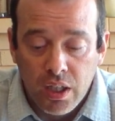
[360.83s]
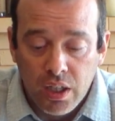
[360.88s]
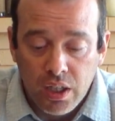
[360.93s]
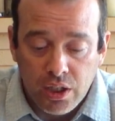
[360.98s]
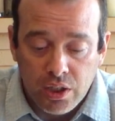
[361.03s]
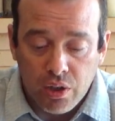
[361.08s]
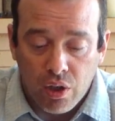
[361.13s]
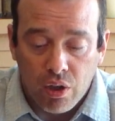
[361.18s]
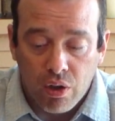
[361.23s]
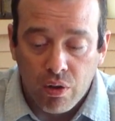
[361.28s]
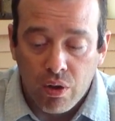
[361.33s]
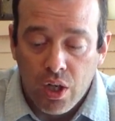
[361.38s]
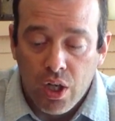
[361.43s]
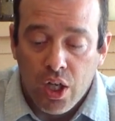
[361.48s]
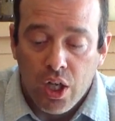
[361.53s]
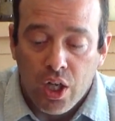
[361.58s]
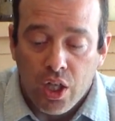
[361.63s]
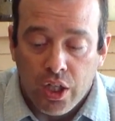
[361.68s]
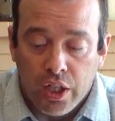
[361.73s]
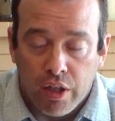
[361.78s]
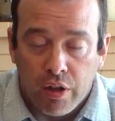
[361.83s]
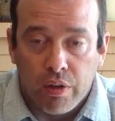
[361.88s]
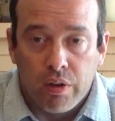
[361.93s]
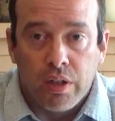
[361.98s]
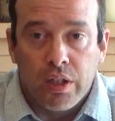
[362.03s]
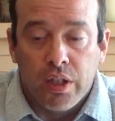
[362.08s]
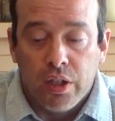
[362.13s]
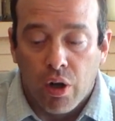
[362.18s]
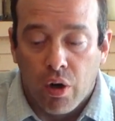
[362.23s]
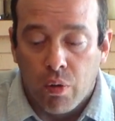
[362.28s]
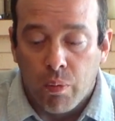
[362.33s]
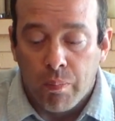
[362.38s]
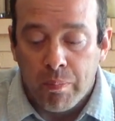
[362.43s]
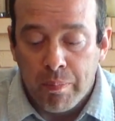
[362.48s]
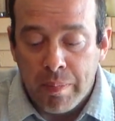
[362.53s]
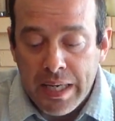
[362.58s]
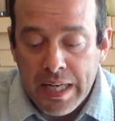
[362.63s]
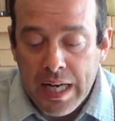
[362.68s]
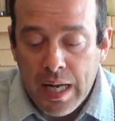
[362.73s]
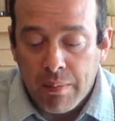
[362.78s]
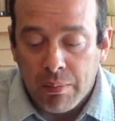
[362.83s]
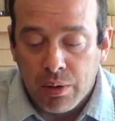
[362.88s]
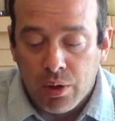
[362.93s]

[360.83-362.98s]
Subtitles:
So, you know, being able